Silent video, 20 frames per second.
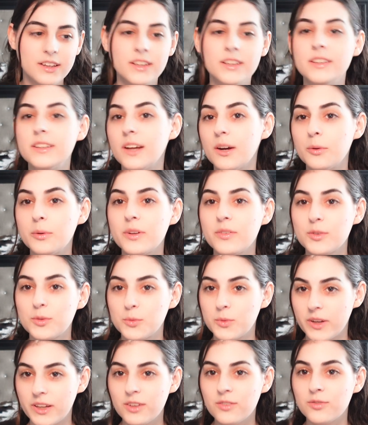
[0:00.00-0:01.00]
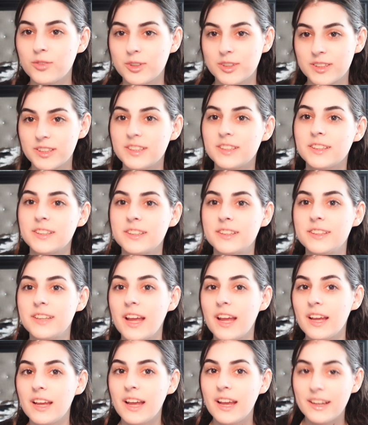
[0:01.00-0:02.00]
now we have to wait for season
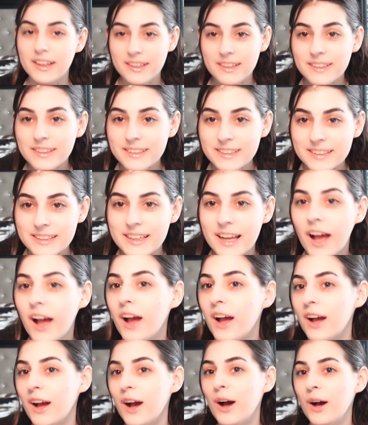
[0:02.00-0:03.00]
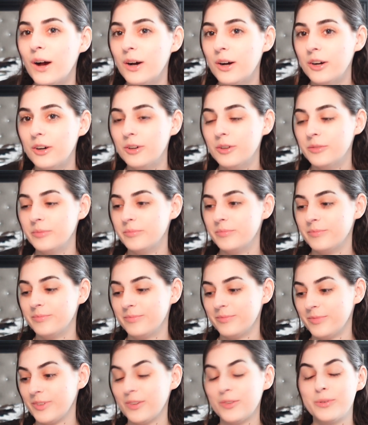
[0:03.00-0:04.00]
8. We
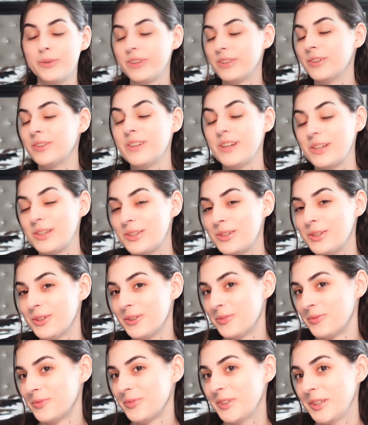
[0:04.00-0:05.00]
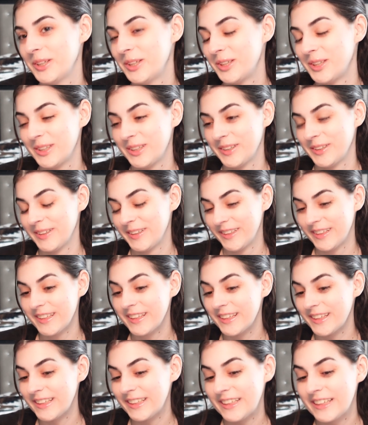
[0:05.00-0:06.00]
have to wait till next year, which
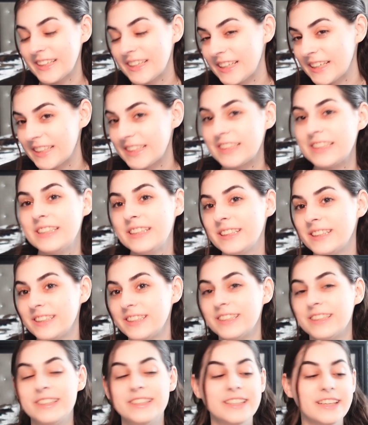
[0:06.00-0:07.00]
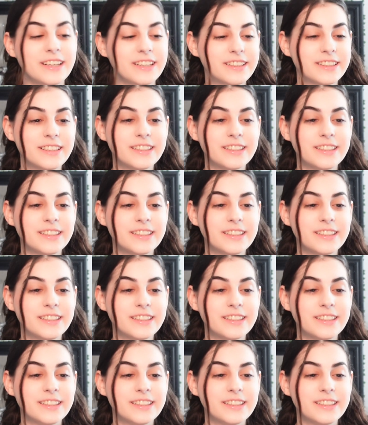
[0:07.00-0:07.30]
is sad.